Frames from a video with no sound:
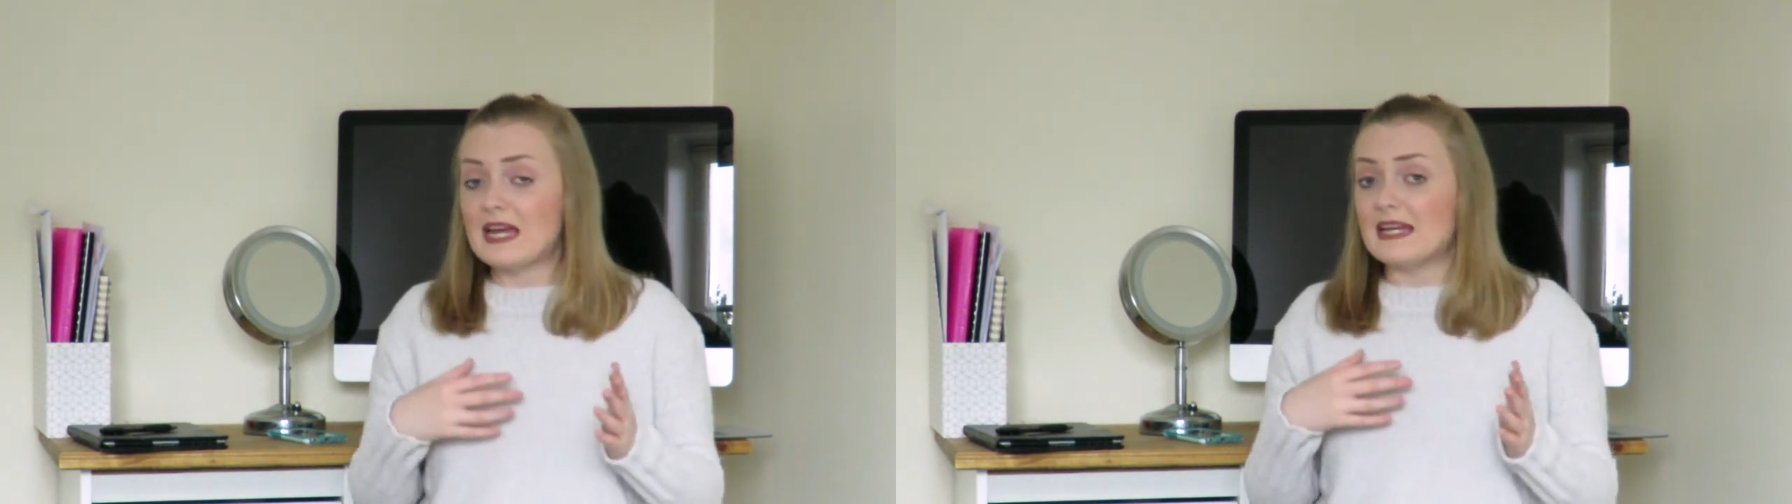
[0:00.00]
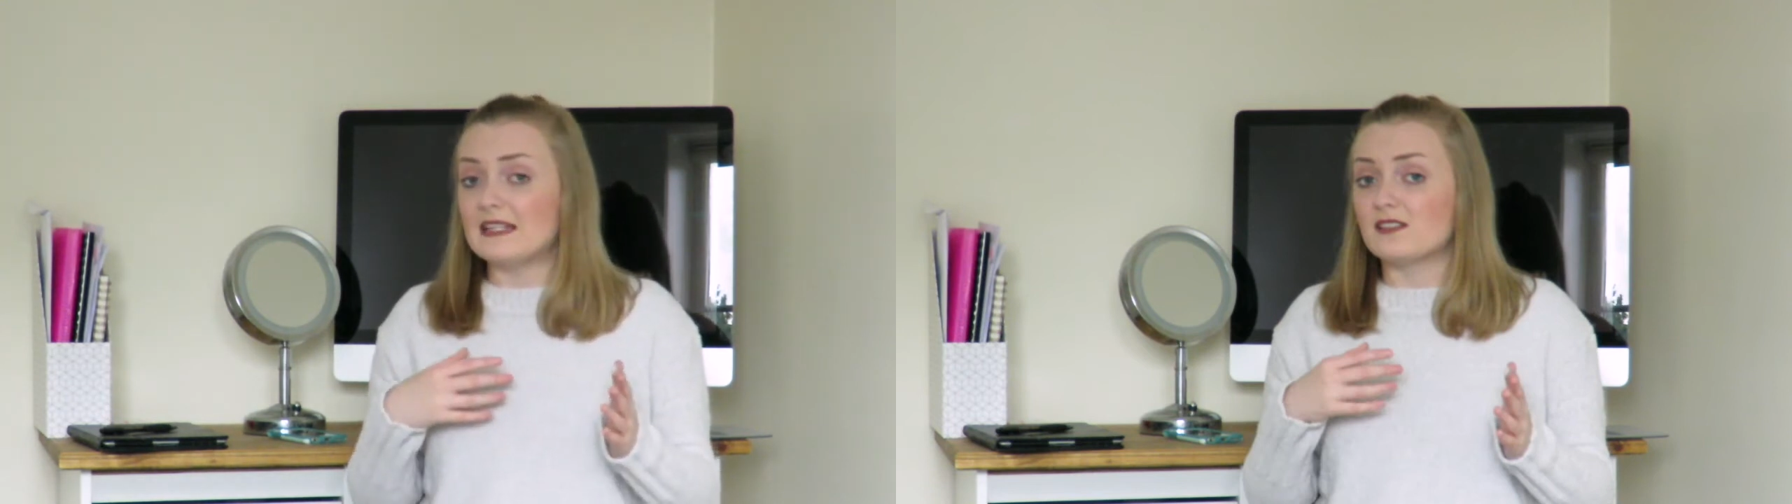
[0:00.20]

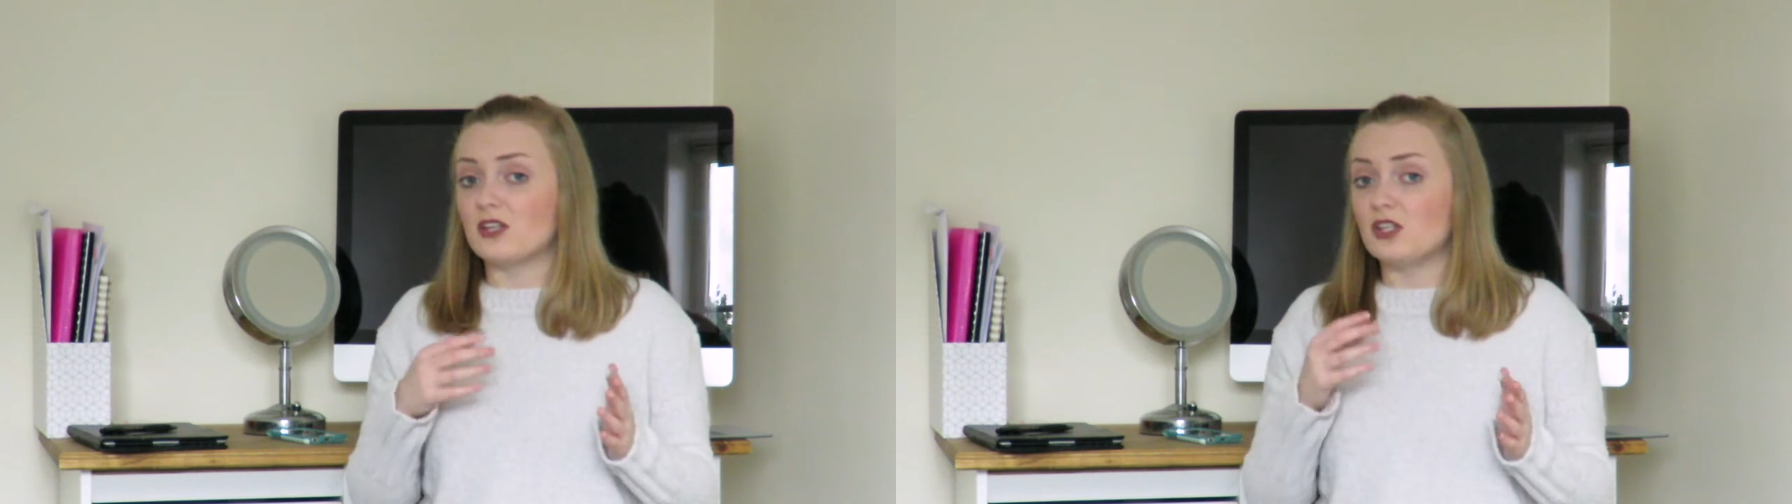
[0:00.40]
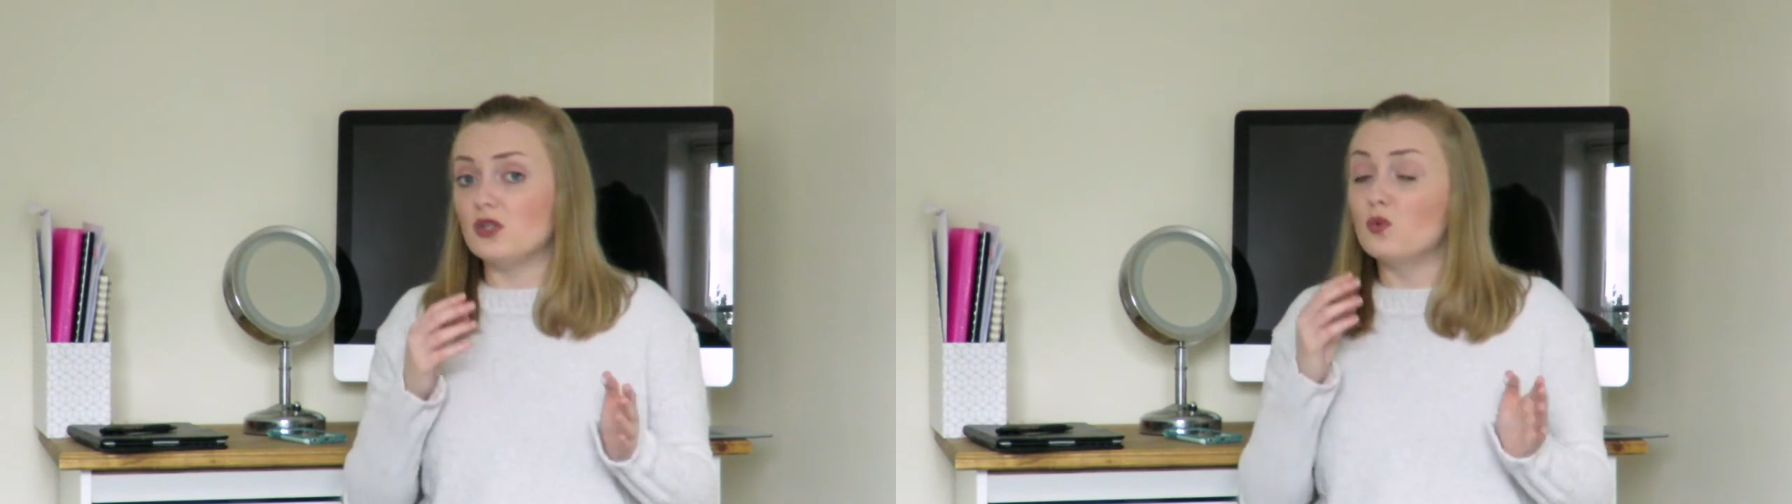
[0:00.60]
is
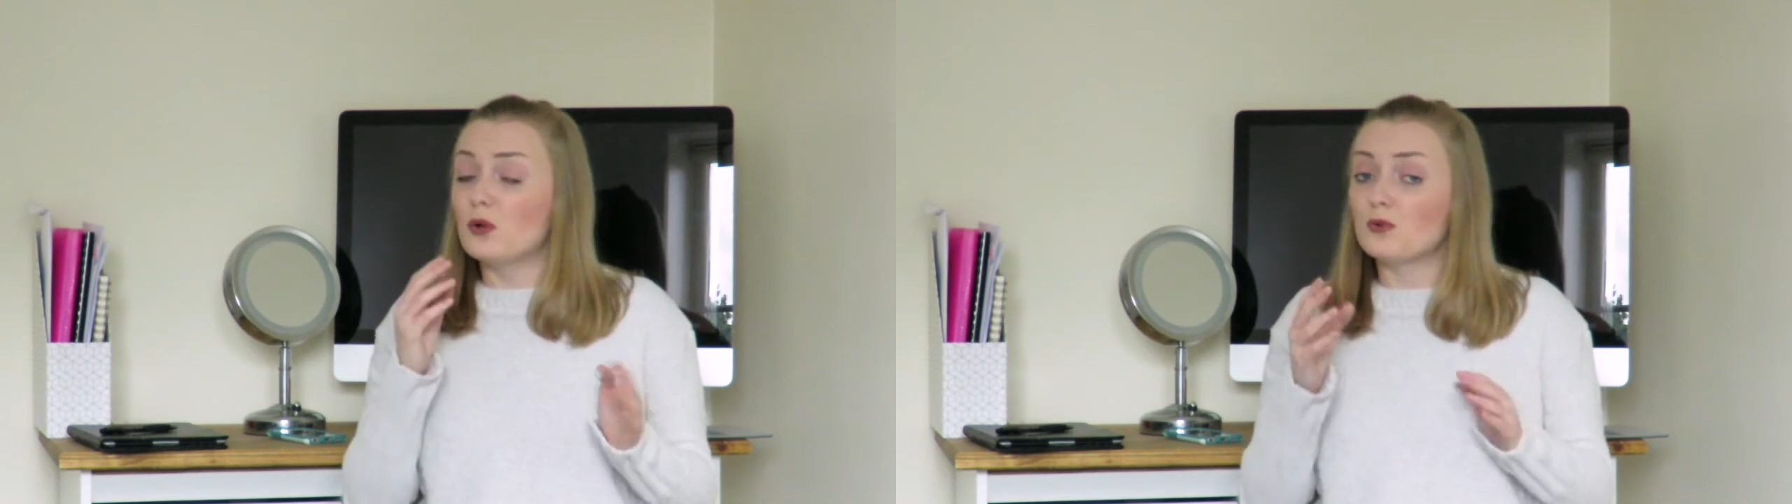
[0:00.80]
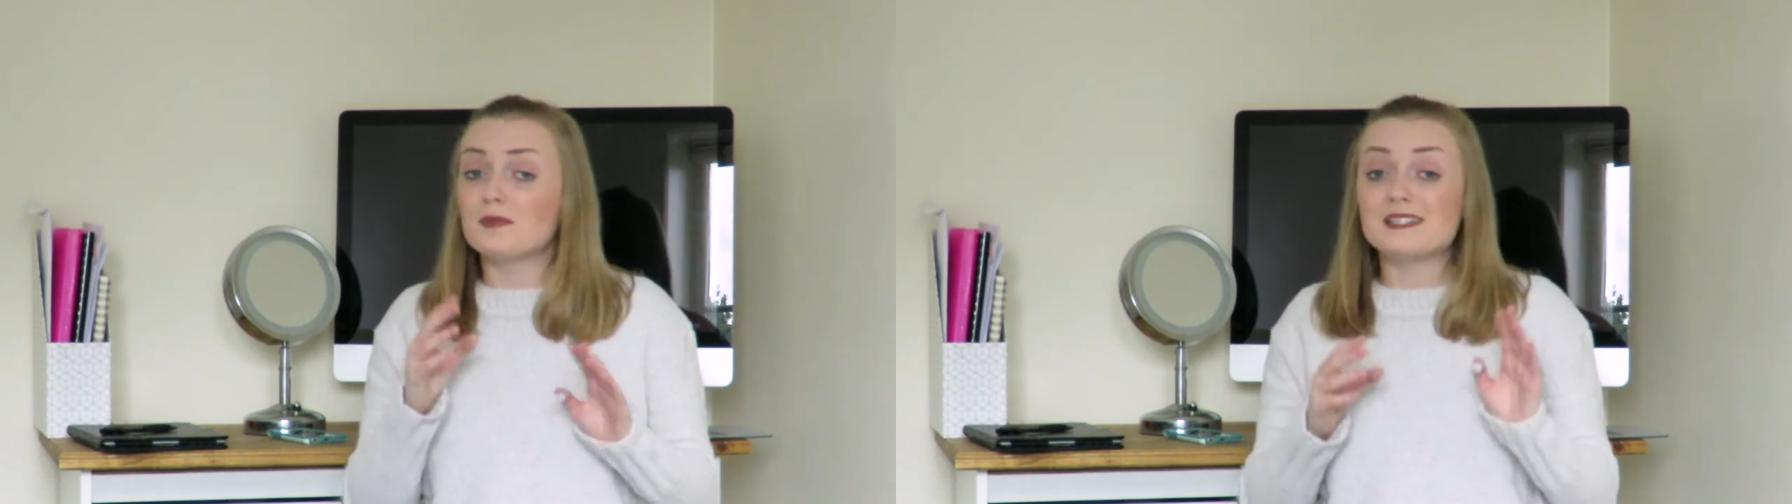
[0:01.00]
that you
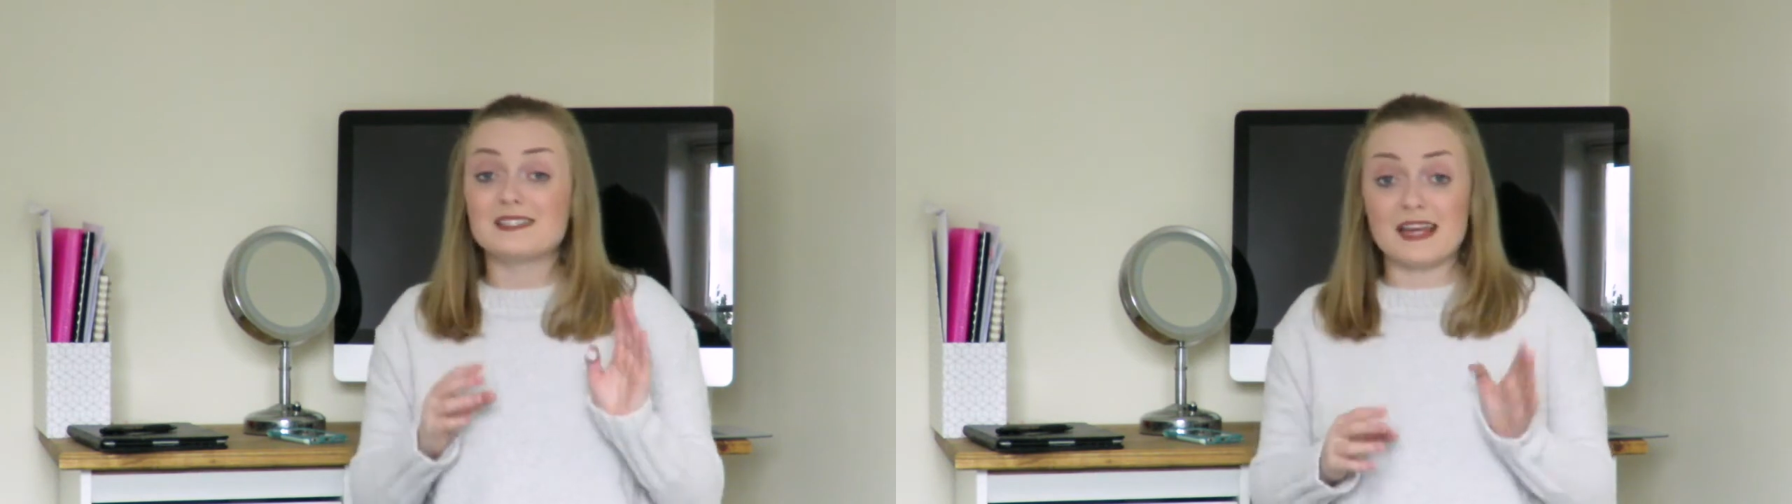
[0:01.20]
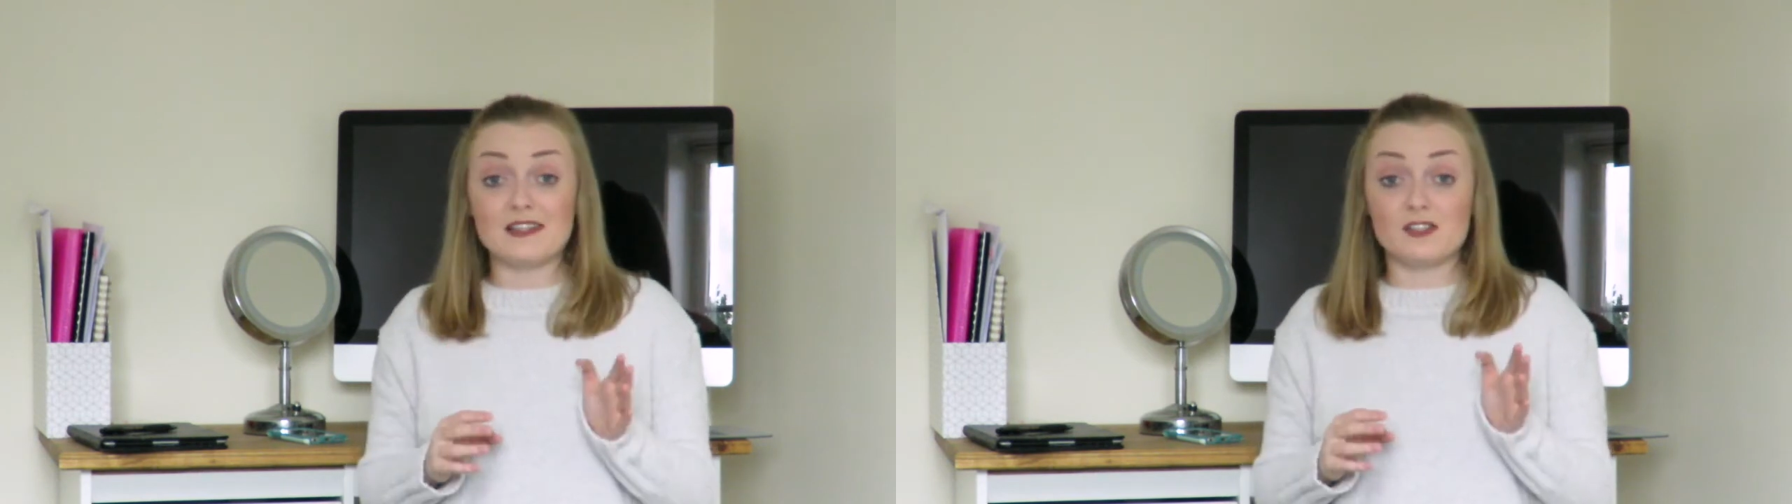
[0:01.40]
will be
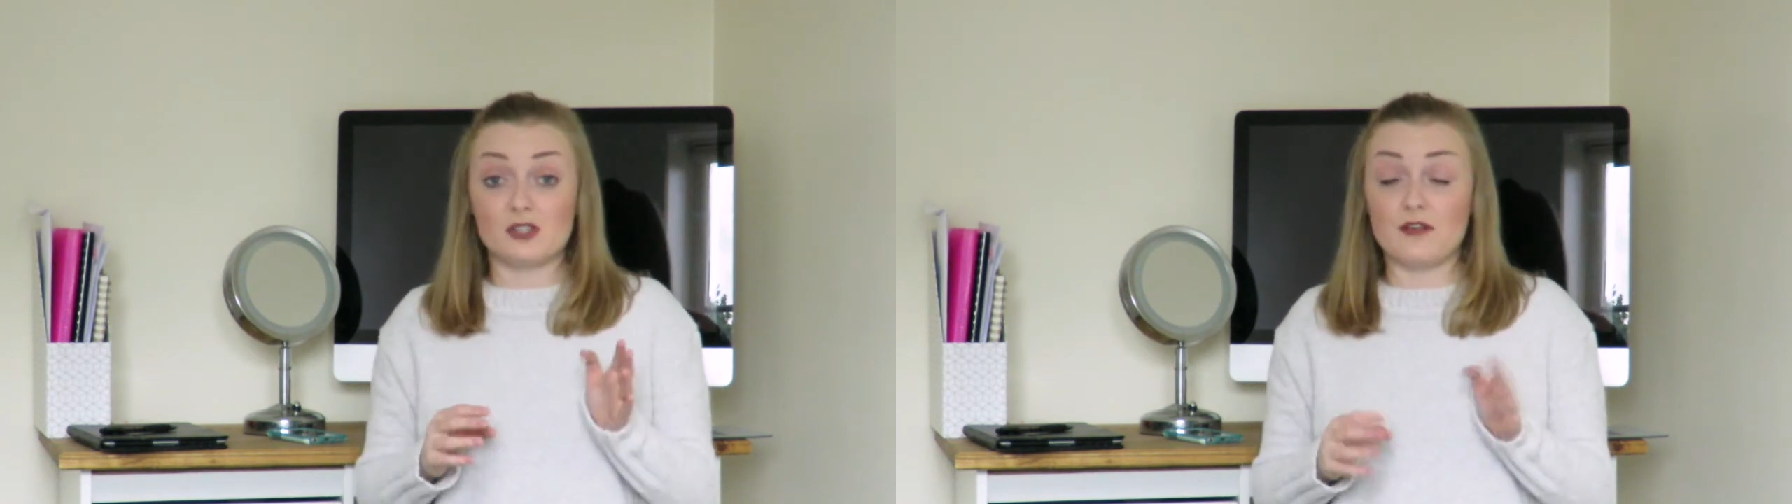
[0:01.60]
sent,